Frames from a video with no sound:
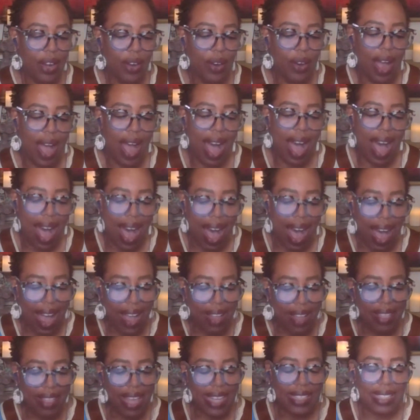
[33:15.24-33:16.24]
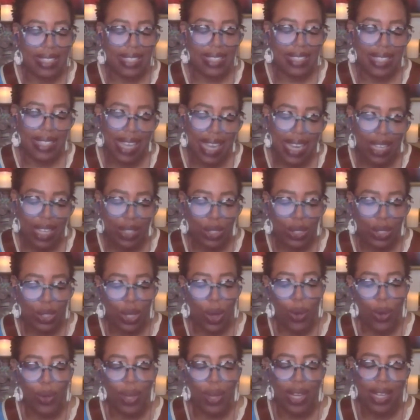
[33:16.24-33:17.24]
inner eye that sees
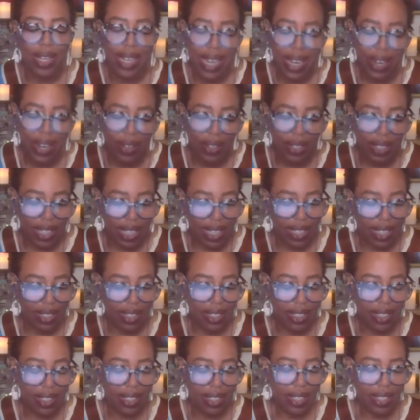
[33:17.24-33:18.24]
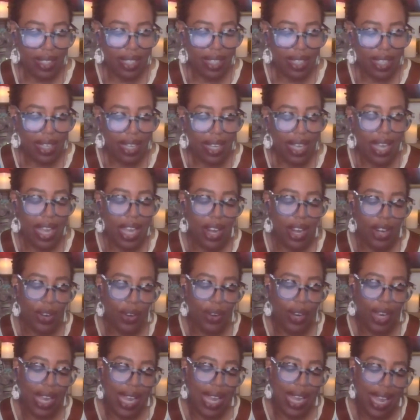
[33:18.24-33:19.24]
so clearly,
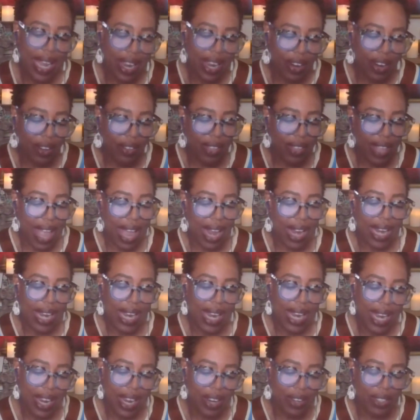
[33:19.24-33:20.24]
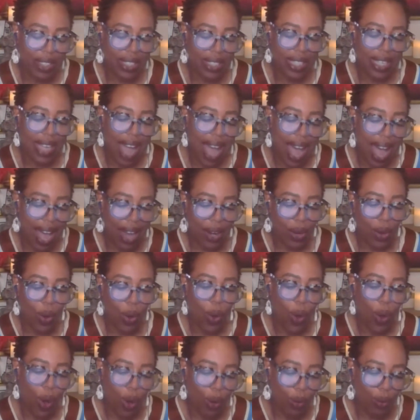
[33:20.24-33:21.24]
inner ear that hears God
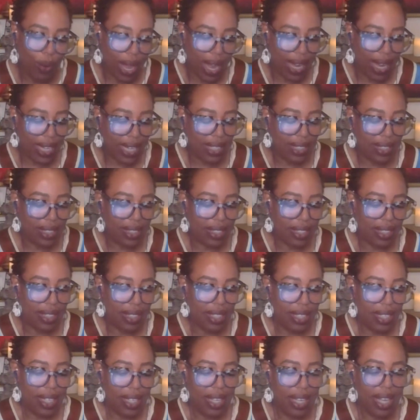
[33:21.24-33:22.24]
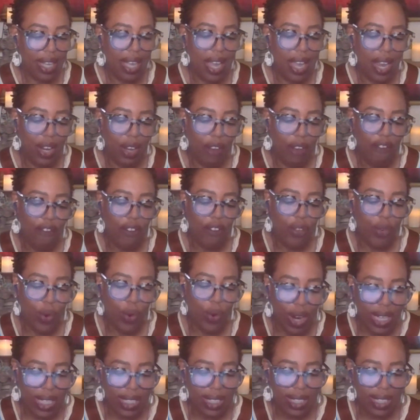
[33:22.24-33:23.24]
always, inner
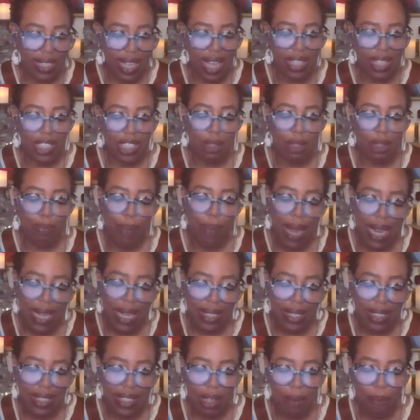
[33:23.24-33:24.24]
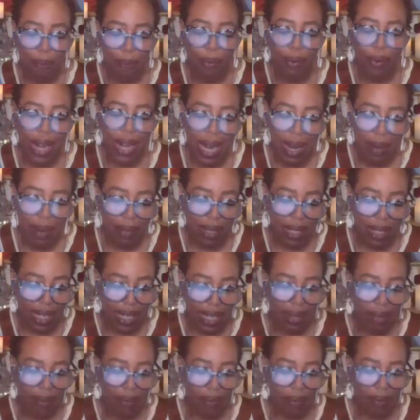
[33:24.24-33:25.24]
voice that speaks
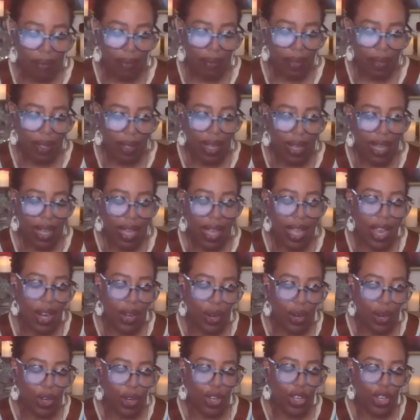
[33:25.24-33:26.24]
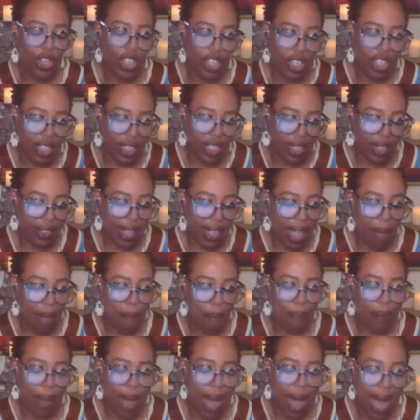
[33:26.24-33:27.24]
supremely, inner good
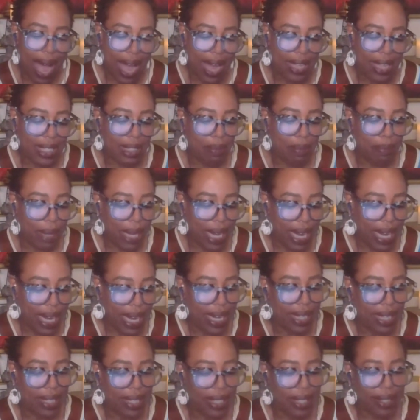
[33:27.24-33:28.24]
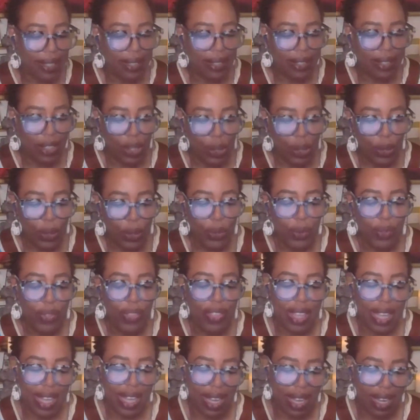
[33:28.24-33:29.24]
that binds me to
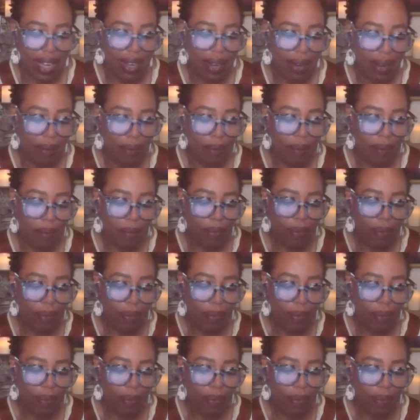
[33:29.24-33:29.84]
thee.